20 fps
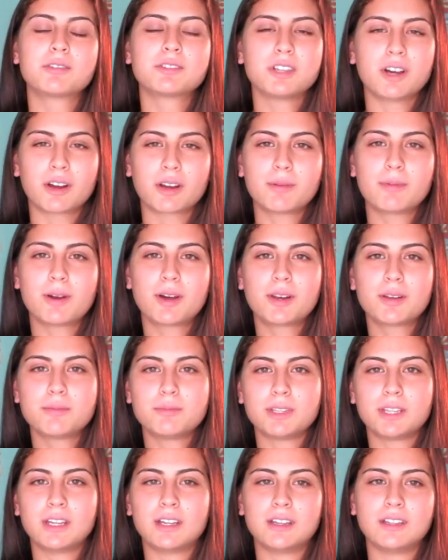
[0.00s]
don't talk about it
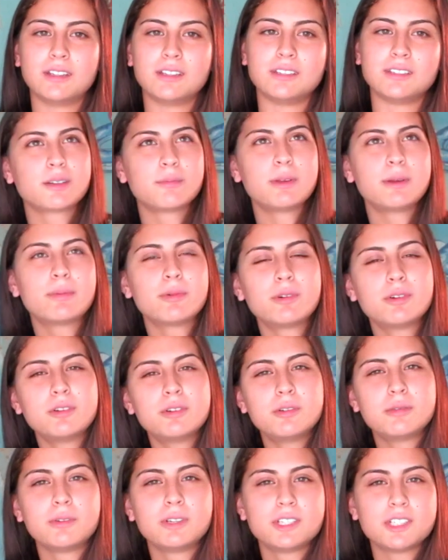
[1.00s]
because some people
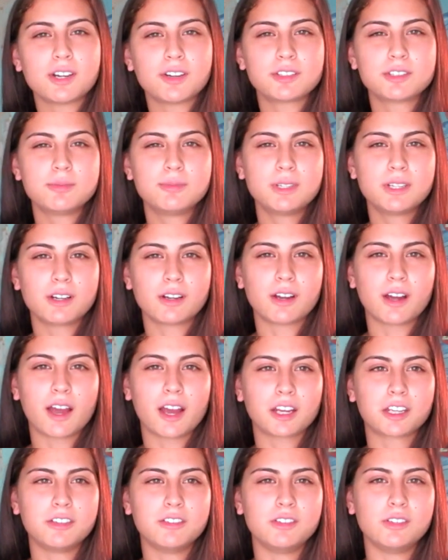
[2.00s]
who reach out to me are
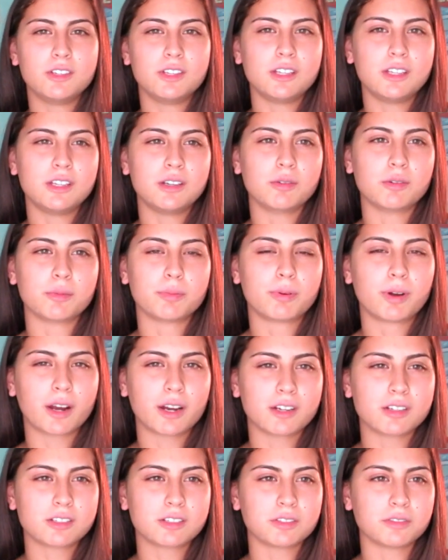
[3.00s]
active duty or
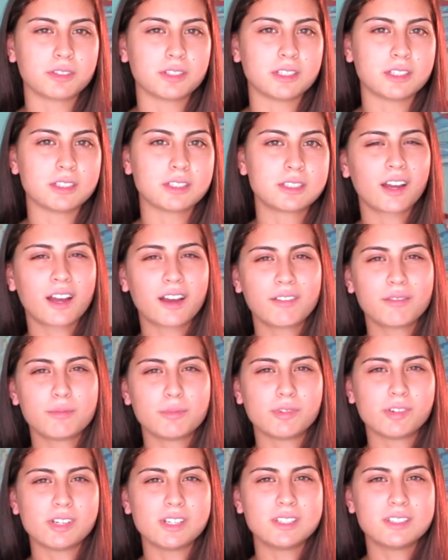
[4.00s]
prior service. I have
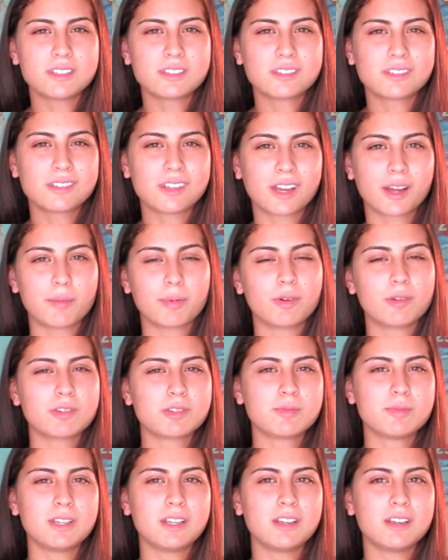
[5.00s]
Marines like
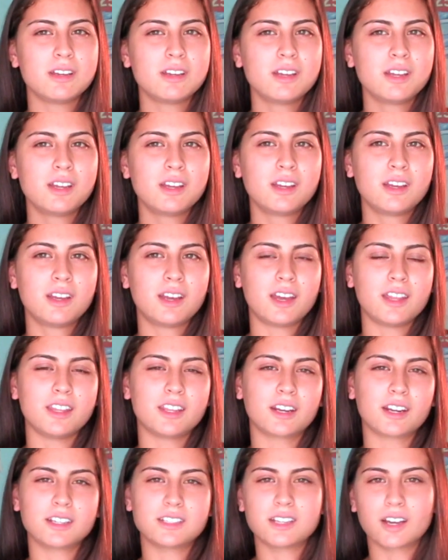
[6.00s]
approach me, and
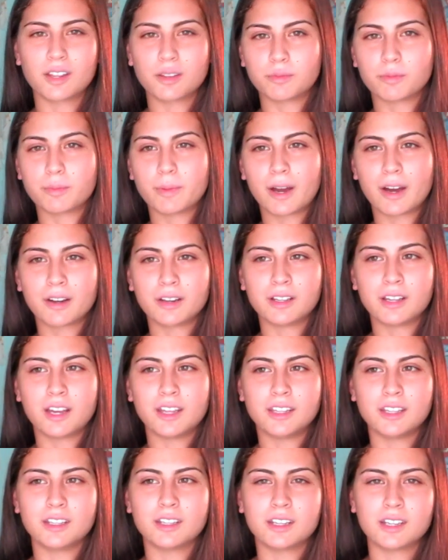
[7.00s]
then I tell them about it,
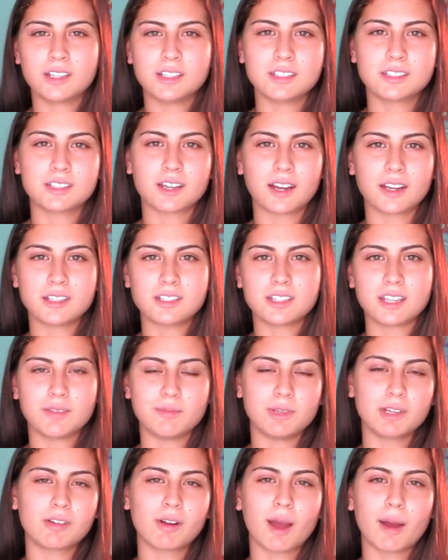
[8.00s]
and then they decide to give
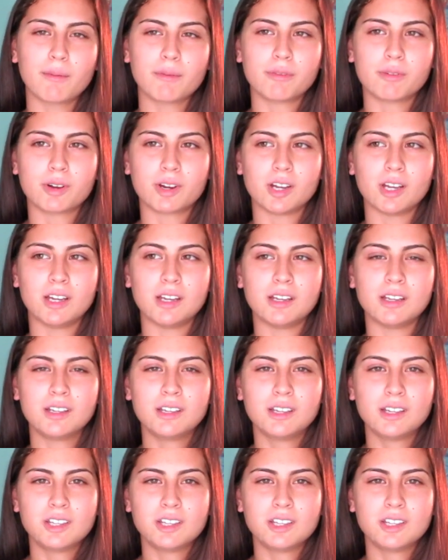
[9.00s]
me crap for it.